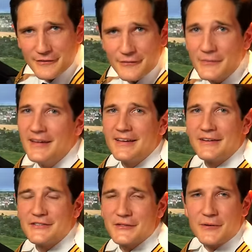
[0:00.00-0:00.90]
you
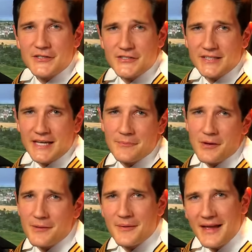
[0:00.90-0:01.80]
because the question came
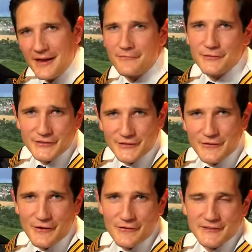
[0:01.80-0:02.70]
up ever
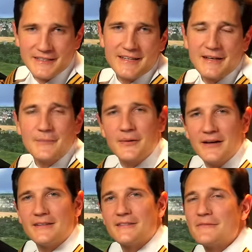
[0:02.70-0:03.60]
so often in the
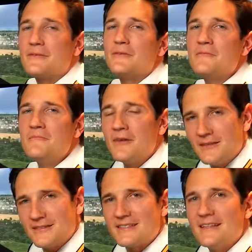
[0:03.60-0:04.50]
past few
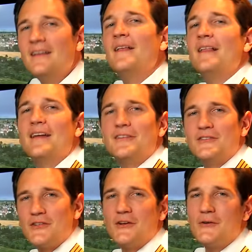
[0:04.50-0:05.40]
months.
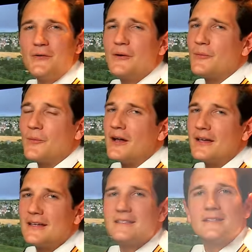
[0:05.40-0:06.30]
Joe,
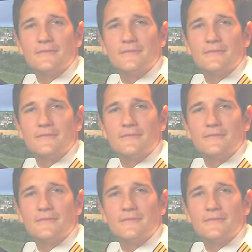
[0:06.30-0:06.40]
why is the